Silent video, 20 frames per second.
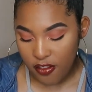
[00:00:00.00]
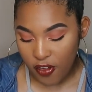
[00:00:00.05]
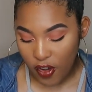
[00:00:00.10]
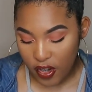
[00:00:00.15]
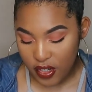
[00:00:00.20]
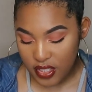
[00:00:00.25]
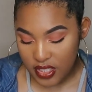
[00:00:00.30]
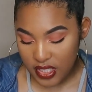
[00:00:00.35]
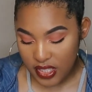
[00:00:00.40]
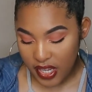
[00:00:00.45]

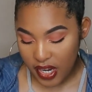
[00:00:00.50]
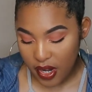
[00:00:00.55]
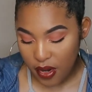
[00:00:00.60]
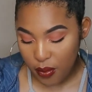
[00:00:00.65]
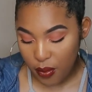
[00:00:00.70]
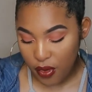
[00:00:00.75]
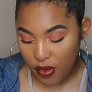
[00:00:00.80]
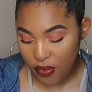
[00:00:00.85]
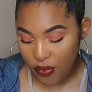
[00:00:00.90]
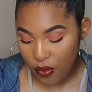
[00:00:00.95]
First
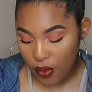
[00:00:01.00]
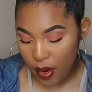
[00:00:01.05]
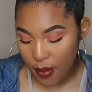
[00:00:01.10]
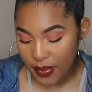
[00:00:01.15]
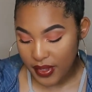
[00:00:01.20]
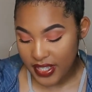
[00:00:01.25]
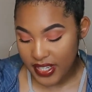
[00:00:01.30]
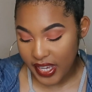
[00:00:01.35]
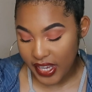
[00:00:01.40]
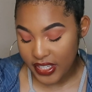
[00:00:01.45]
layer will
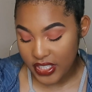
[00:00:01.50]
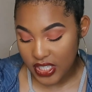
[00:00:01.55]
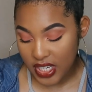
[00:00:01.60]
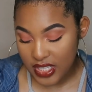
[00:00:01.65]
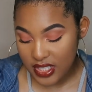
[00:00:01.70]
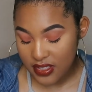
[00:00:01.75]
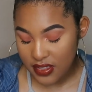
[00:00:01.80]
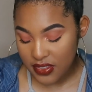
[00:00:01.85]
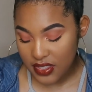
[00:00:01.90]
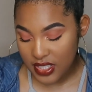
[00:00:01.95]
form the
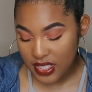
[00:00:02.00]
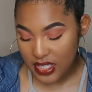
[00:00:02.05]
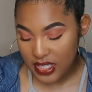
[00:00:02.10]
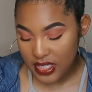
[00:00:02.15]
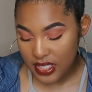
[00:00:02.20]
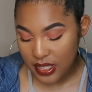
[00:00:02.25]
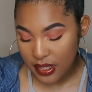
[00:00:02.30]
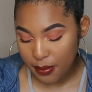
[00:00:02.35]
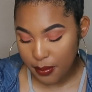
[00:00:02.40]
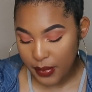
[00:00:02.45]
digestive
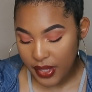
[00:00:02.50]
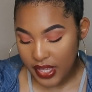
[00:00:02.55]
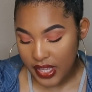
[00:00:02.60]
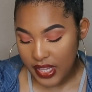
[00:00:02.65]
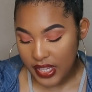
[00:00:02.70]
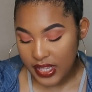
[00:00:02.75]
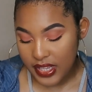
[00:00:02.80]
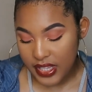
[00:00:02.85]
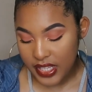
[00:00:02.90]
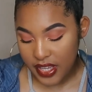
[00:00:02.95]
system,
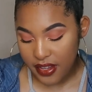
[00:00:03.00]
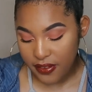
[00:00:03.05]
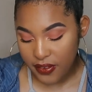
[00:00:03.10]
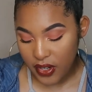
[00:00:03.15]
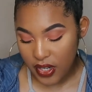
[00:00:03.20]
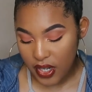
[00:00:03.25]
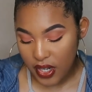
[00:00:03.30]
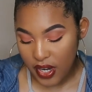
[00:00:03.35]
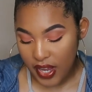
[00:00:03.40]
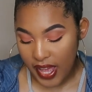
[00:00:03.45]

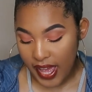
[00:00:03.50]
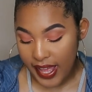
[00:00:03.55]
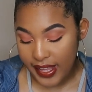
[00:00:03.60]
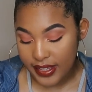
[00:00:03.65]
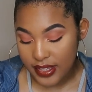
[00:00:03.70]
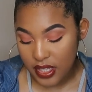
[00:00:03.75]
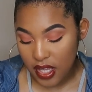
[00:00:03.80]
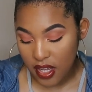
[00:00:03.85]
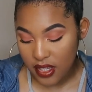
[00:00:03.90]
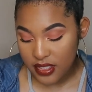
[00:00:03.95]
liver,
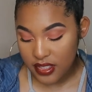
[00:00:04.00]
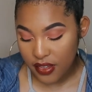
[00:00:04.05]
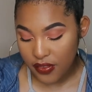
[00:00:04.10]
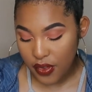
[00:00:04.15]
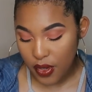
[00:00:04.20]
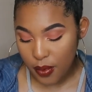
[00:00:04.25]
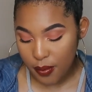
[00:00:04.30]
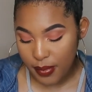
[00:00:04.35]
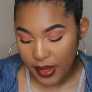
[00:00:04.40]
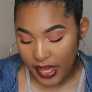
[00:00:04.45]
and lungs
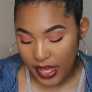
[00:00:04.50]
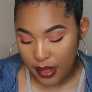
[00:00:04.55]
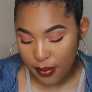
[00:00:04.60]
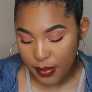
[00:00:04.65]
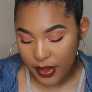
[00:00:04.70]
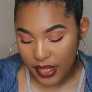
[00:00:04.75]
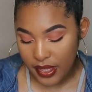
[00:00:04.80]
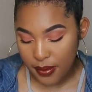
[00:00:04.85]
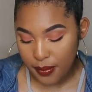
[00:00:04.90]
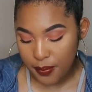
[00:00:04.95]
of your
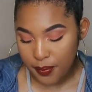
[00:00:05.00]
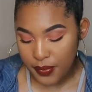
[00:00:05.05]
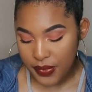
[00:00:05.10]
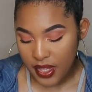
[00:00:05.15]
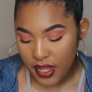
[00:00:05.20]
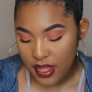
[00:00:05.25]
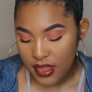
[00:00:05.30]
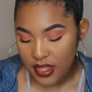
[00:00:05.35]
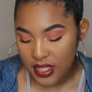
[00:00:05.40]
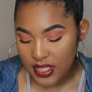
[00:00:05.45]
baby.
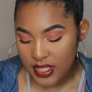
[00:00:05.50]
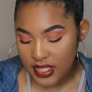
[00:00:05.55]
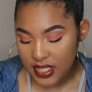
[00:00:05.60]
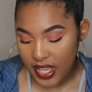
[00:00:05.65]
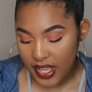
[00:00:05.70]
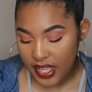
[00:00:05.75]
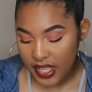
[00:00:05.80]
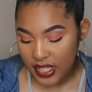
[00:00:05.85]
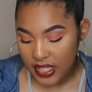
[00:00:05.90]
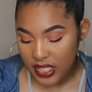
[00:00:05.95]
The
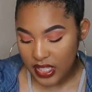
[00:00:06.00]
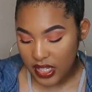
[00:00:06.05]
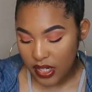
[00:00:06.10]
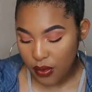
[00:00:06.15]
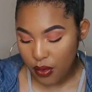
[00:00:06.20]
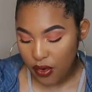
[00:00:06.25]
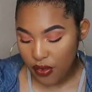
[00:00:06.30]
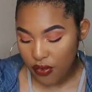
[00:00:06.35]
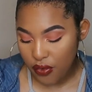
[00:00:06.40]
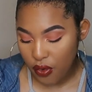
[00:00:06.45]
second
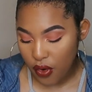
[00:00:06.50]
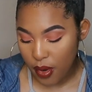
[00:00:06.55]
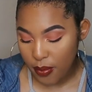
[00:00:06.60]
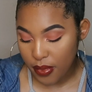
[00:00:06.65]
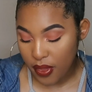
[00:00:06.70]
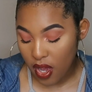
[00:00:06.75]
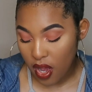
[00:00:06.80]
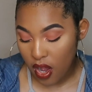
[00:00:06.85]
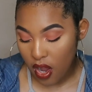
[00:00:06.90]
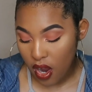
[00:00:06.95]
layer will
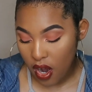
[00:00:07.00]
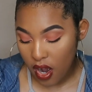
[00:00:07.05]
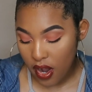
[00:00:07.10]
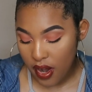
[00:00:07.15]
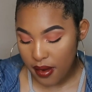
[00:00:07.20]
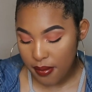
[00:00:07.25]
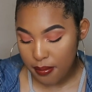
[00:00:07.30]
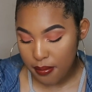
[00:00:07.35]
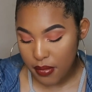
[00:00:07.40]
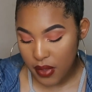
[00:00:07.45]
form the
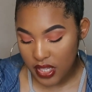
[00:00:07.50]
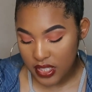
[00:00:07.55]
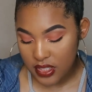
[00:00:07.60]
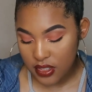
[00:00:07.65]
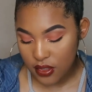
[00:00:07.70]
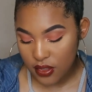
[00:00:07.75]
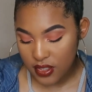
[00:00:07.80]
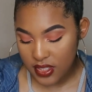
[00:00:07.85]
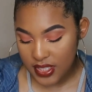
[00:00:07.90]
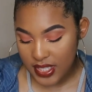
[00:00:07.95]
heart,
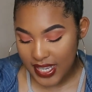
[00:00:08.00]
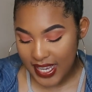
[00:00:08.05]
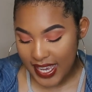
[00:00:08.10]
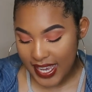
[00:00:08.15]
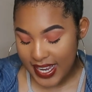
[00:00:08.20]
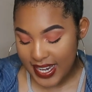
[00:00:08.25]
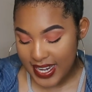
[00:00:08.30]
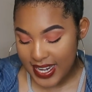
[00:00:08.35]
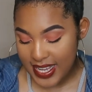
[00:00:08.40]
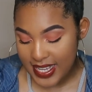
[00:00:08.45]
muscles,
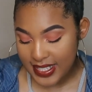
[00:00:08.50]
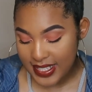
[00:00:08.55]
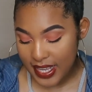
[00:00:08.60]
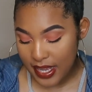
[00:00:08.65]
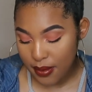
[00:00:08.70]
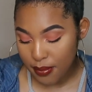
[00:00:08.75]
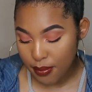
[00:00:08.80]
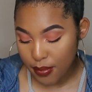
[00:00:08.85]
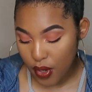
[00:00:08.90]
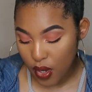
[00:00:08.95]
kidneys,
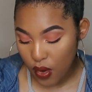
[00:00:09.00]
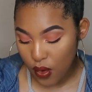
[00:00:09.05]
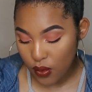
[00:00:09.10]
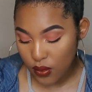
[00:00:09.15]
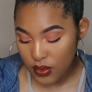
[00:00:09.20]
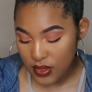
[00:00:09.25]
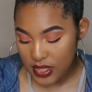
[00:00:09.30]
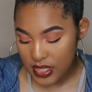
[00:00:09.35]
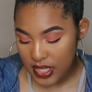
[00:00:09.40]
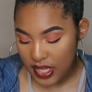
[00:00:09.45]
and
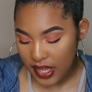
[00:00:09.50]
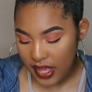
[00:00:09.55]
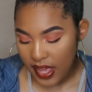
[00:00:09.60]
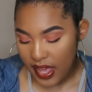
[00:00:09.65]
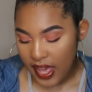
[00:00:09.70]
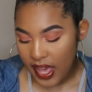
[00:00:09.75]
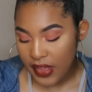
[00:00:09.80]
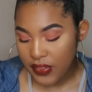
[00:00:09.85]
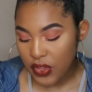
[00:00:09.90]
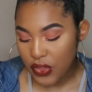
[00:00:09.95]
bones.
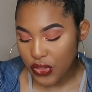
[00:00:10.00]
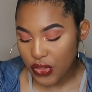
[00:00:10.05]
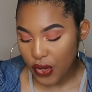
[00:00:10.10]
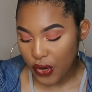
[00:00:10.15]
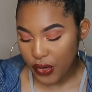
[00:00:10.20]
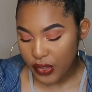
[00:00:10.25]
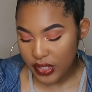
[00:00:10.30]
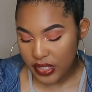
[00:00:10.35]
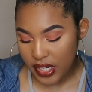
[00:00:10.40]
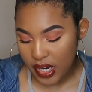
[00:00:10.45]
And the
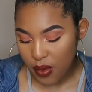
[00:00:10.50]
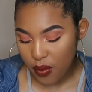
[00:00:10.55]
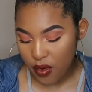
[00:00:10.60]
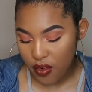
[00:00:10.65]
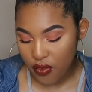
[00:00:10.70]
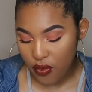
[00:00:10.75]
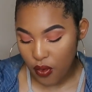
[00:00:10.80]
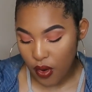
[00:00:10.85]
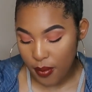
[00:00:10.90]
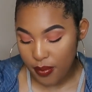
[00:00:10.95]
third layer
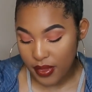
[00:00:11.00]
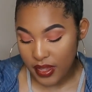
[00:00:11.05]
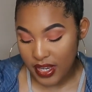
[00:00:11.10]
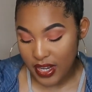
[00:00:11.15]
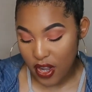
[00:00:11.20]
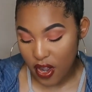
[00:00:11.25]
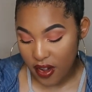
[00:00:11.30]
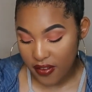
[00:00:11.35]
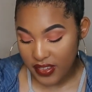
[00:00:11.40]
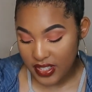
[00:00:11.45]
will form
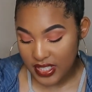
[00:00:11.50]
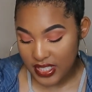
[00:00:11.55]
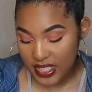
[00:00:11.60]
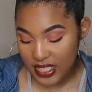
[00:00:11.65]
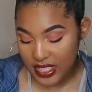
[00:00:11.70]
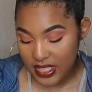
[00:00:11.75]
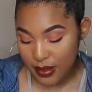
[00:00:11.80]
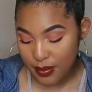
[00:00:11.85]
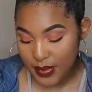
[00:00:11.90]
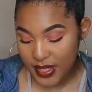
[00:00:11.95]
the nervous
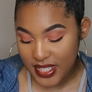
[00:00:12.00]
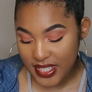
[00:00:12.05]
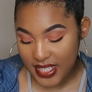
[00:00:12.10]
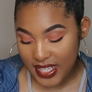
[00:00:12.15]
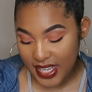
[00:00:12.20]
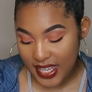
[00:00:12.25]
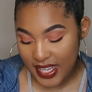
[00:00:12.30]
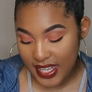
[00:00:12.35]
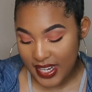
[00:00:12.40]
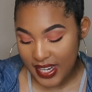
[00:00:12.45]
system,
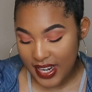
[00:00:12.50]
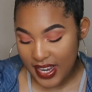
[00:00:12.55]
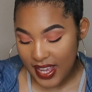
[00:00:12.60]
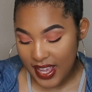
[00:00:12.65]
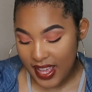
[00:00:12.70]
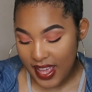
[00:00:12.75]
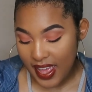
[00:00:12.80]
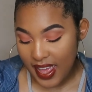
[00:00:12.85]
skin,